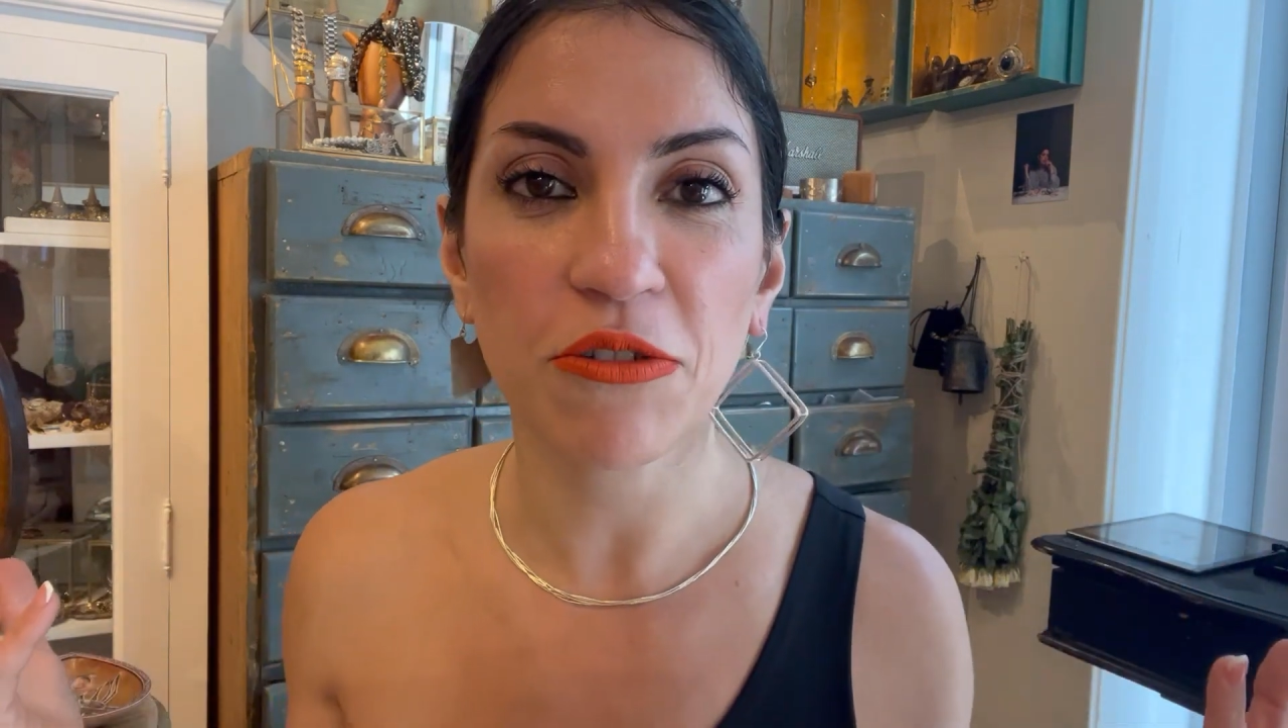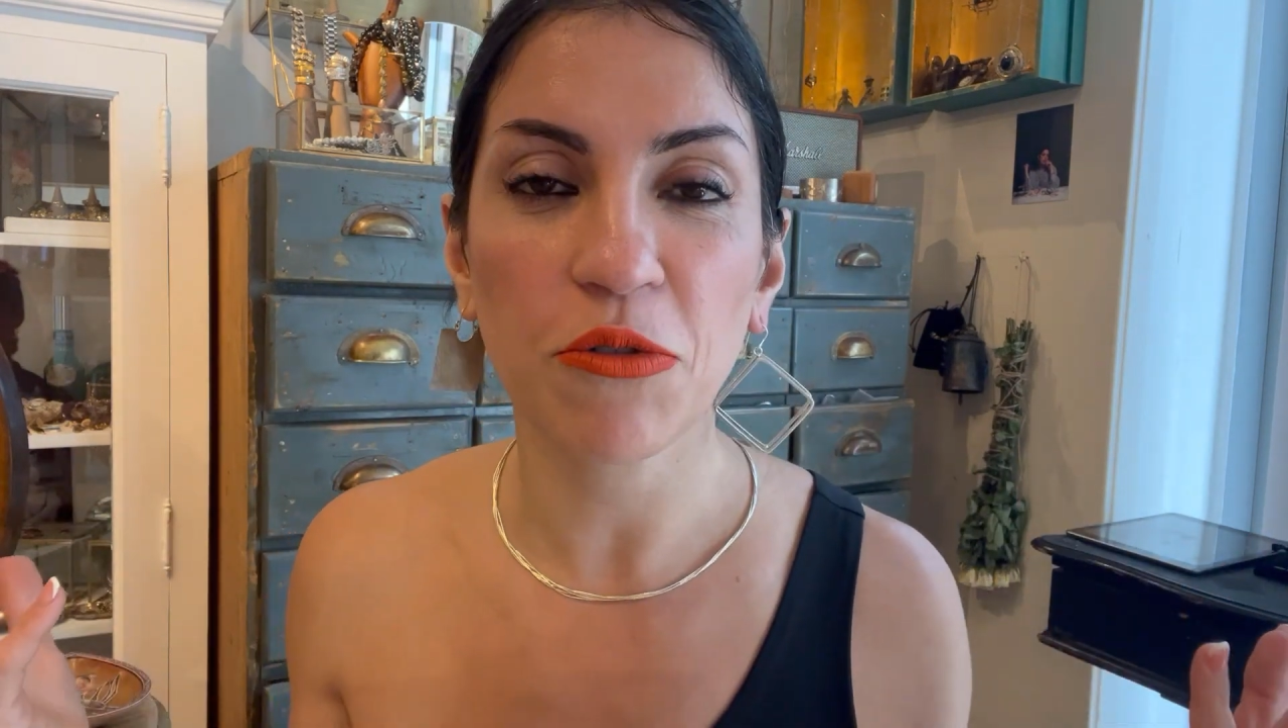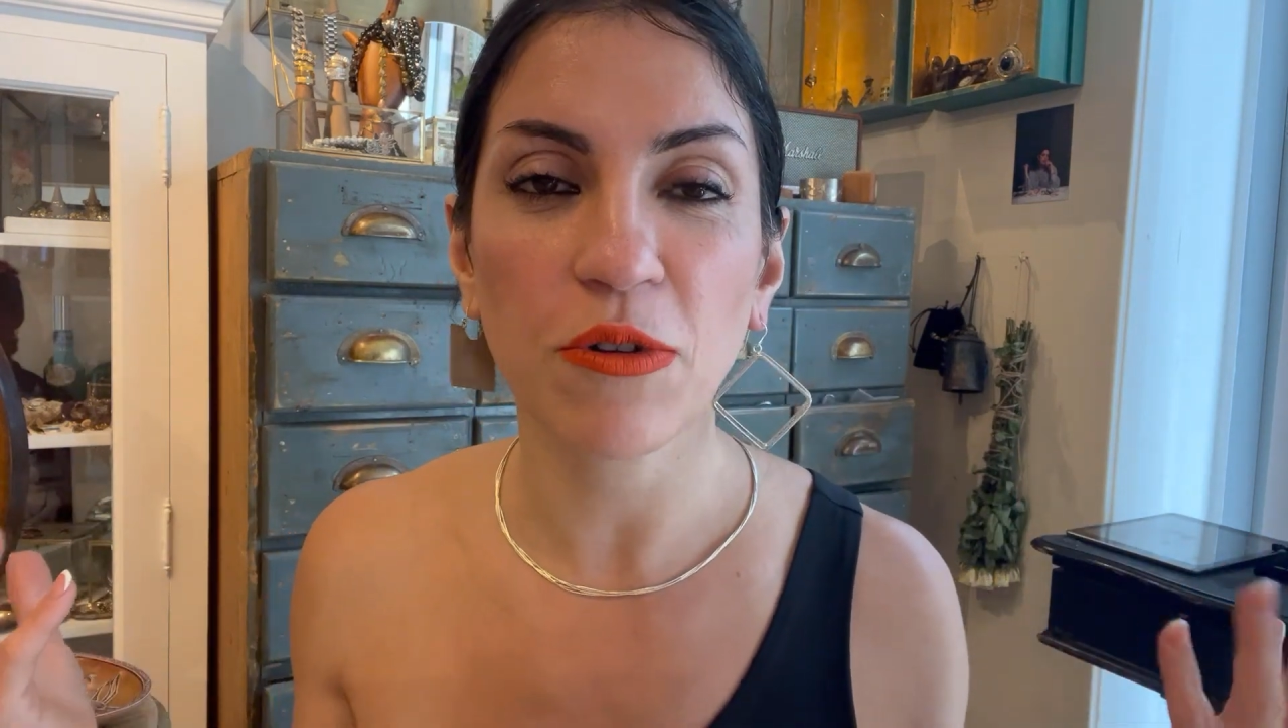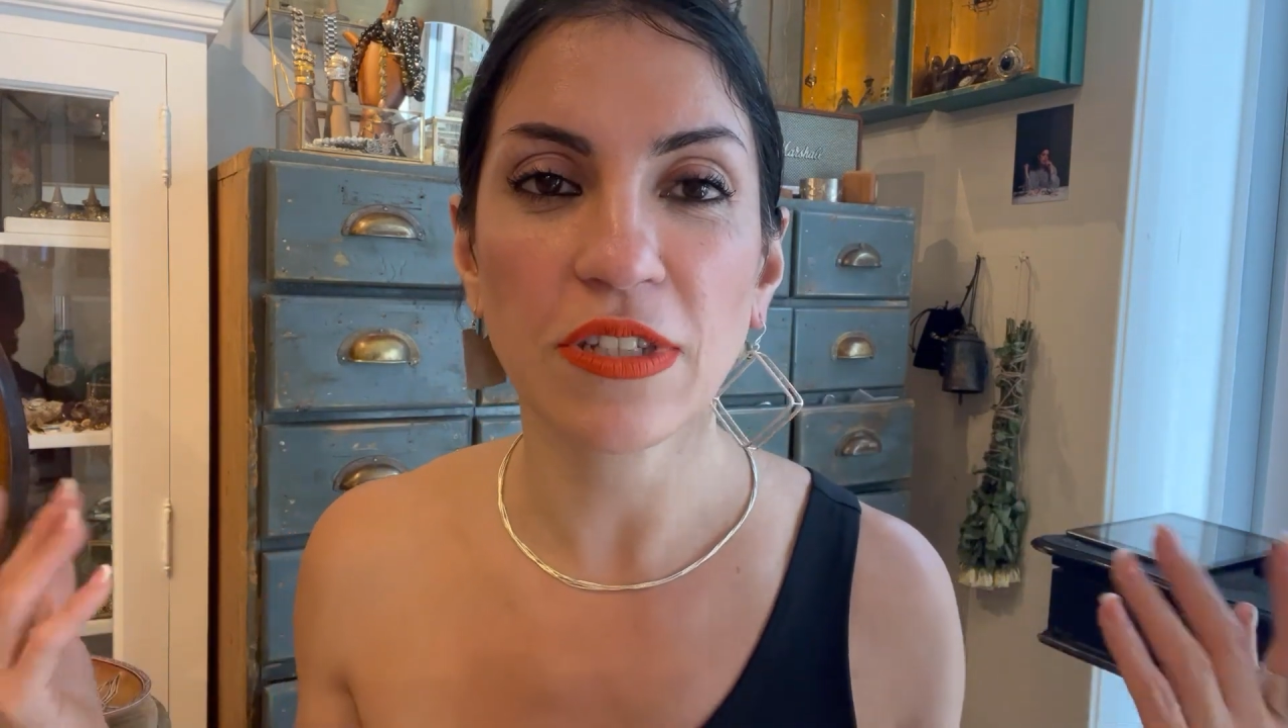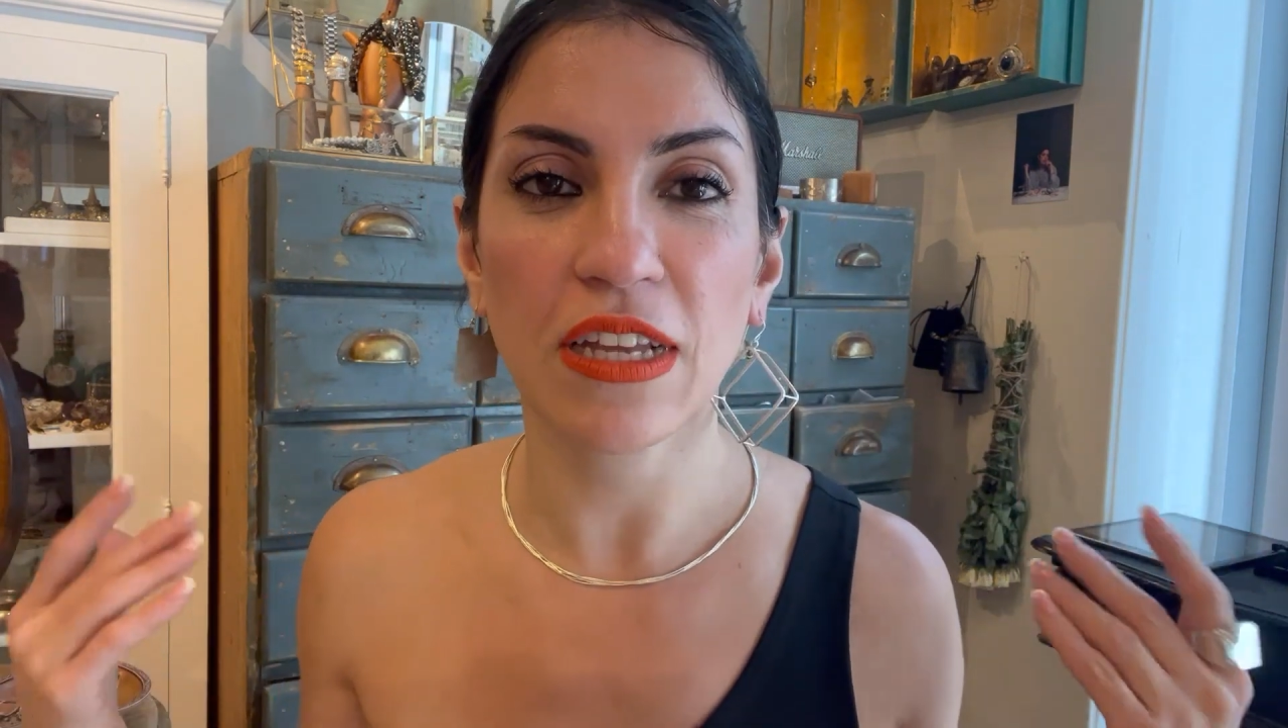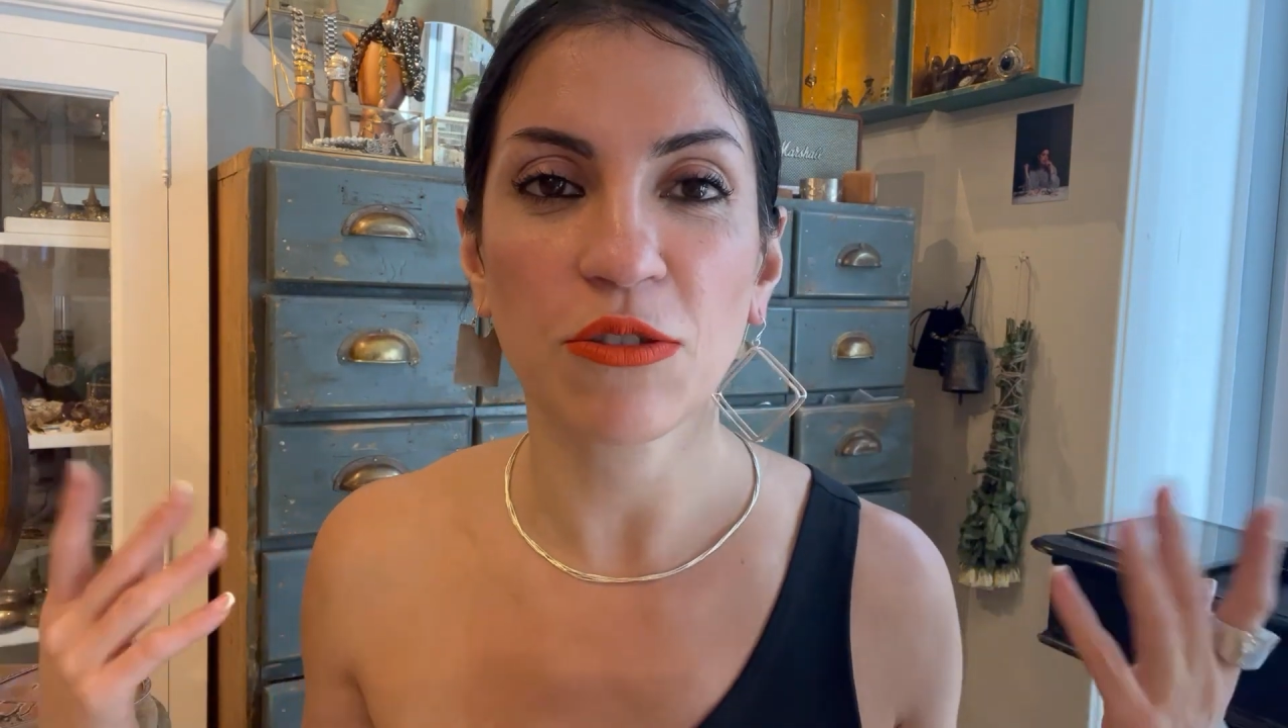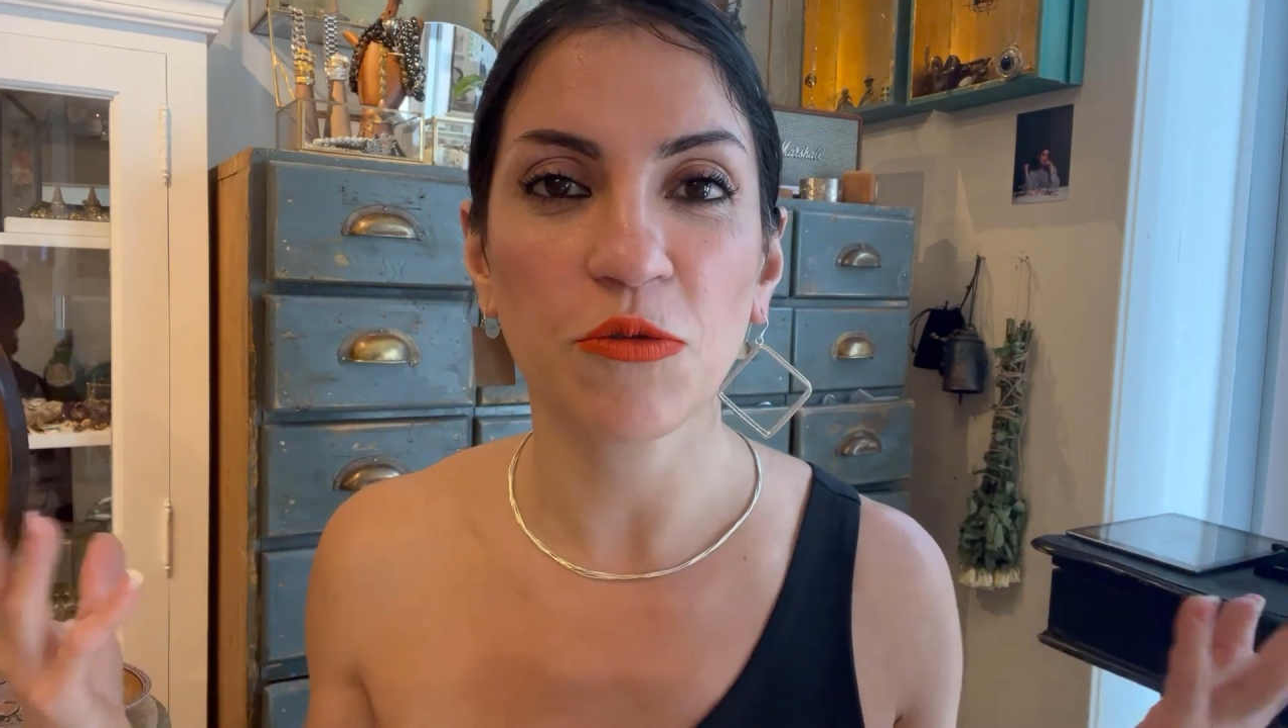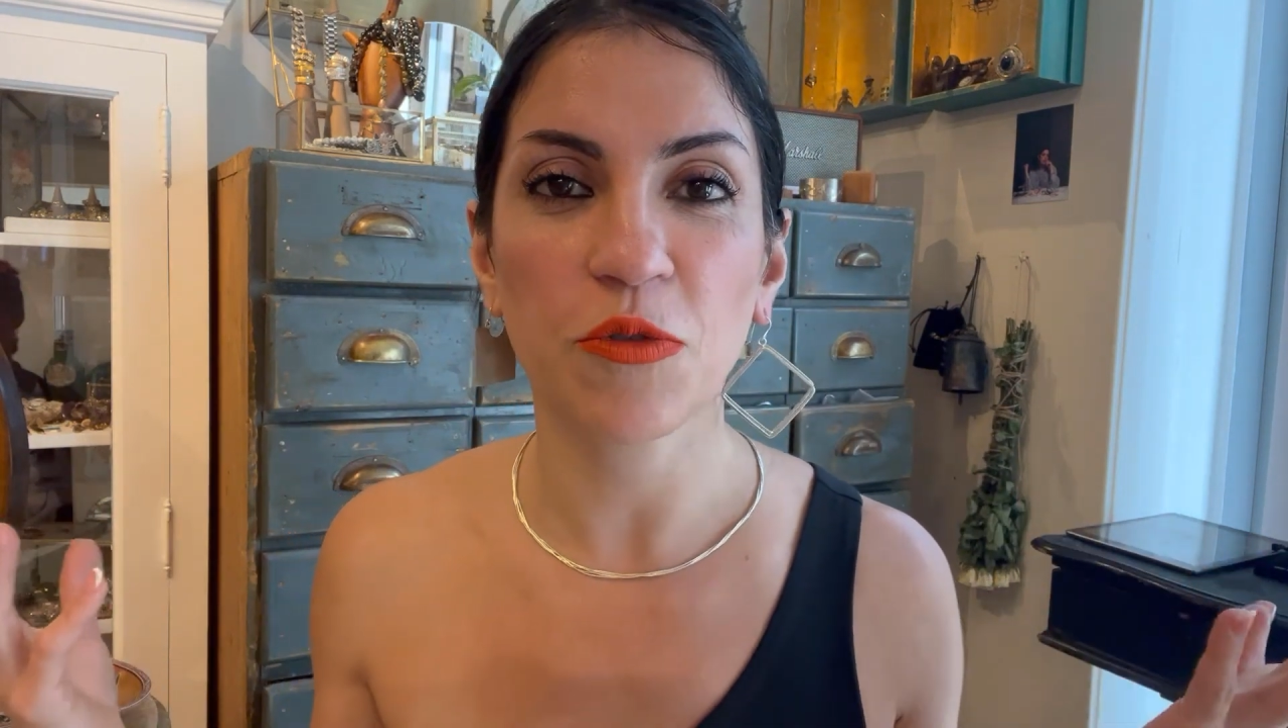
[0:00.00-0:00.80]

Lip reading: rules and do